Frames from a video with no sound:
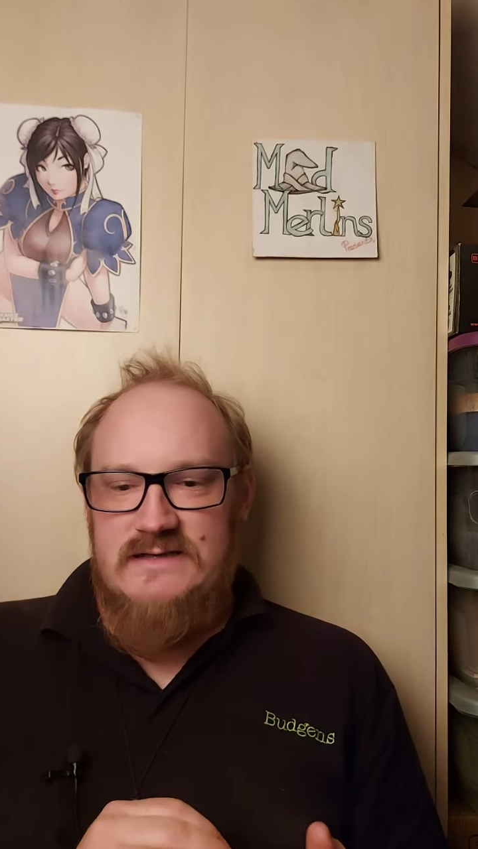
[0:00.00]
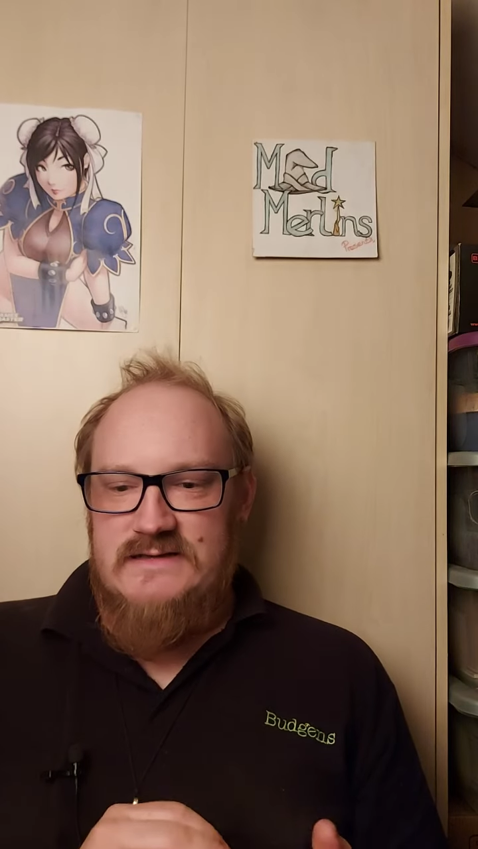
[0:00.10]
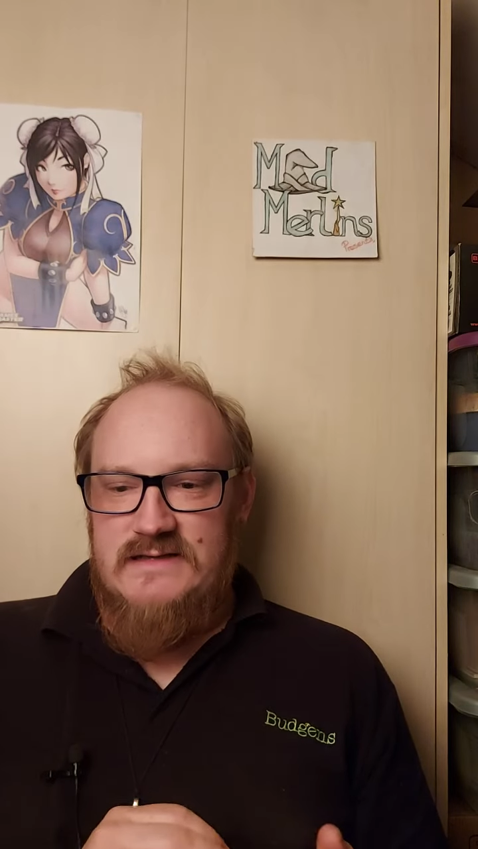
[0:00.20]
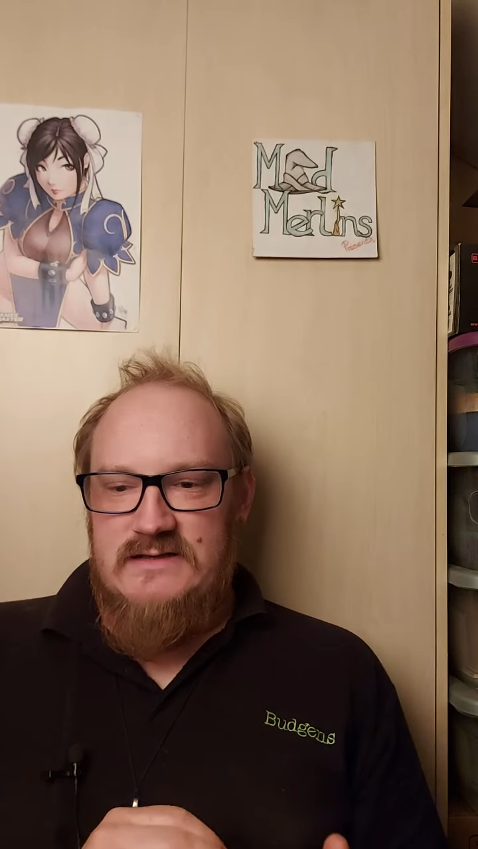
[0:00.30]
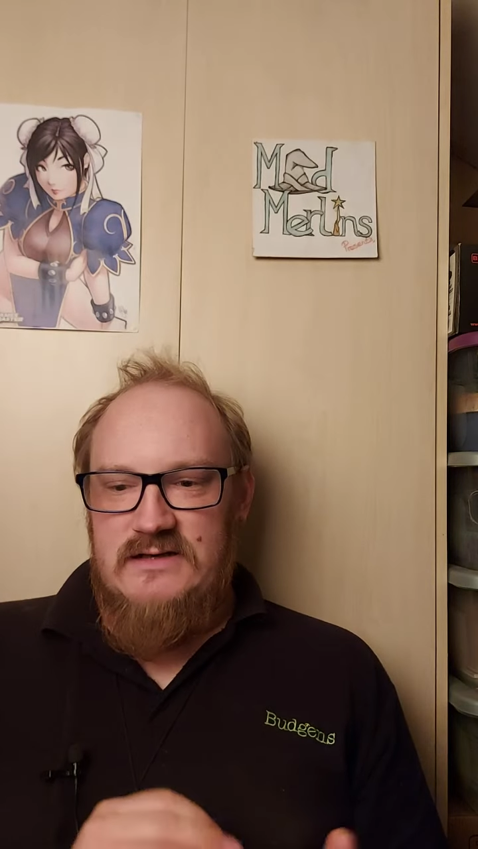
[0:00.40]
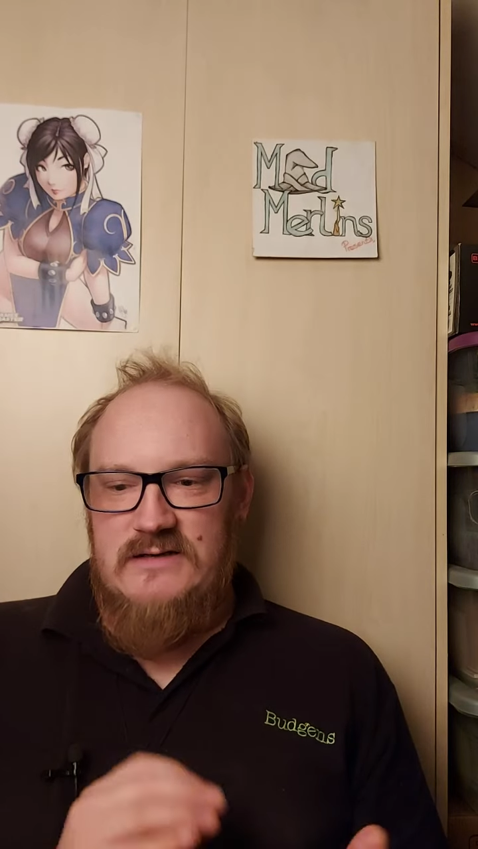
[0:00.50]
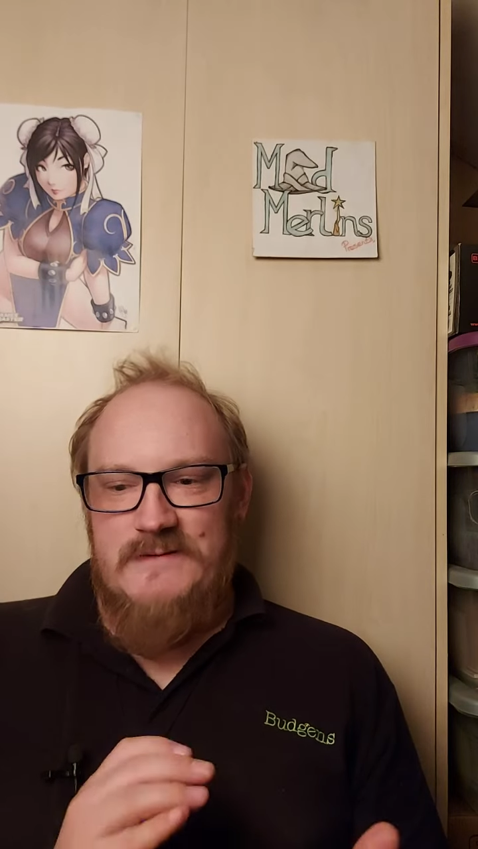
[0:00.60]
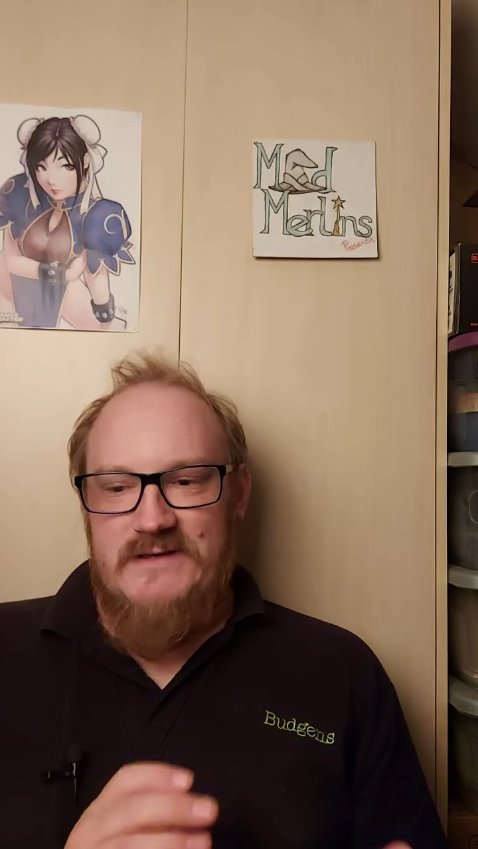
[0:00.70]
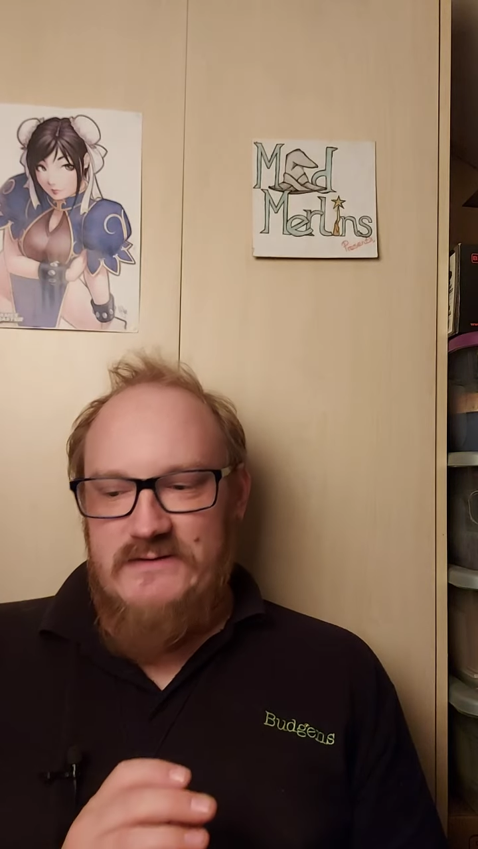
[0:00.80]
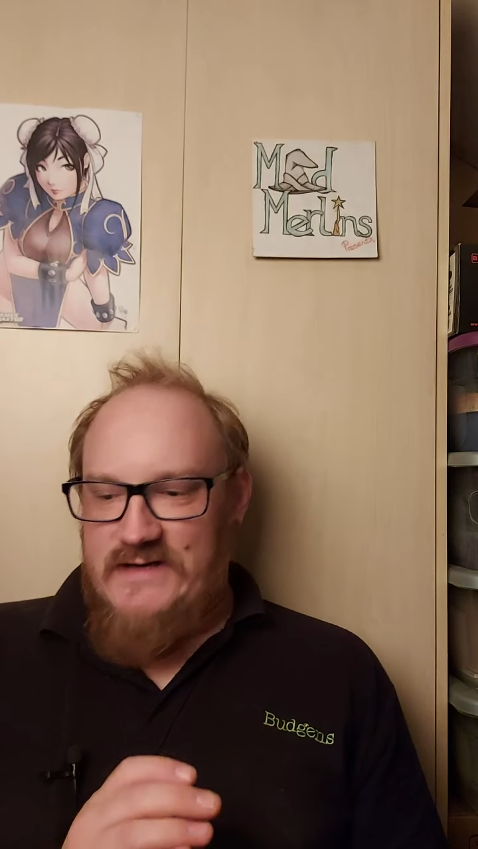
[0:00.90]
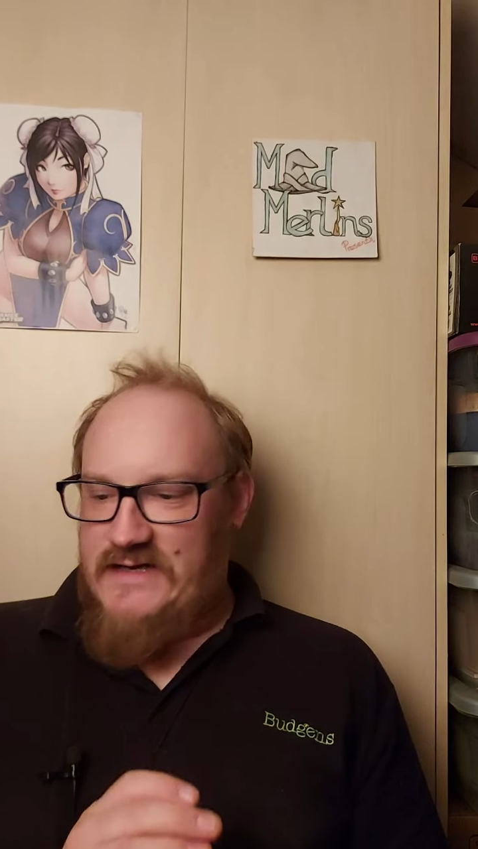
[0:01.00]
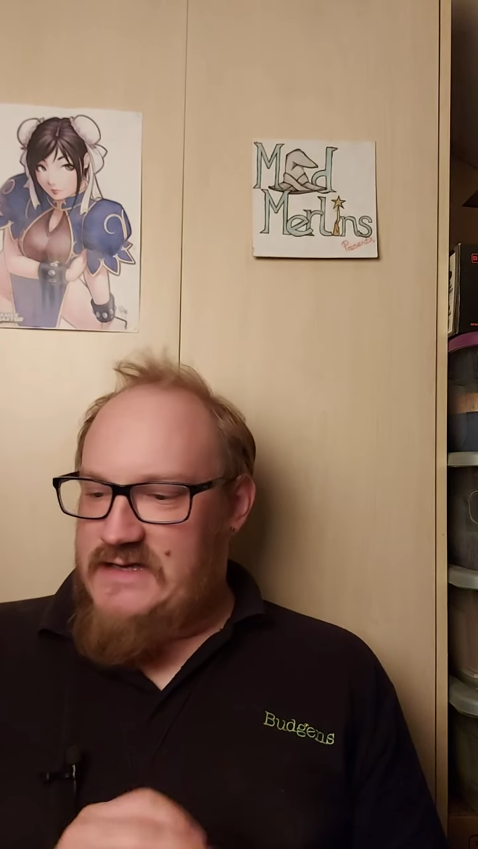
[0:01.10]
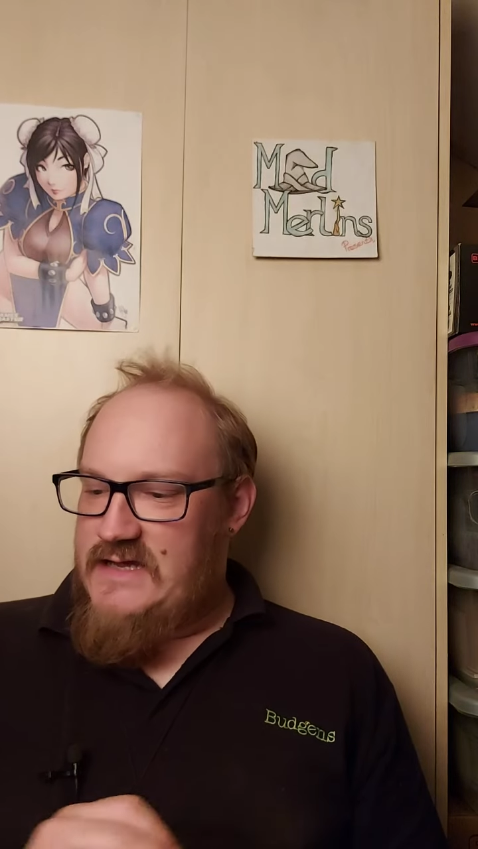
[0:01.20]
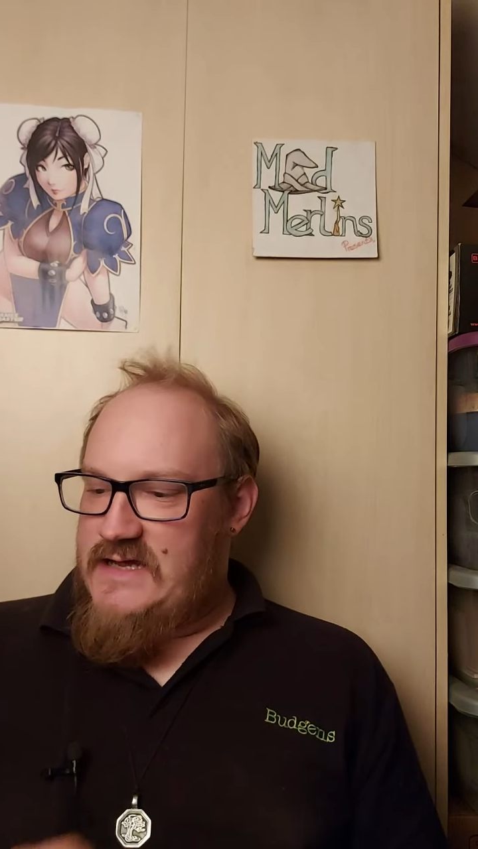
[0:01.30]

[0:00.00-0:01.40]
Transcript: So I'm going to be doing that,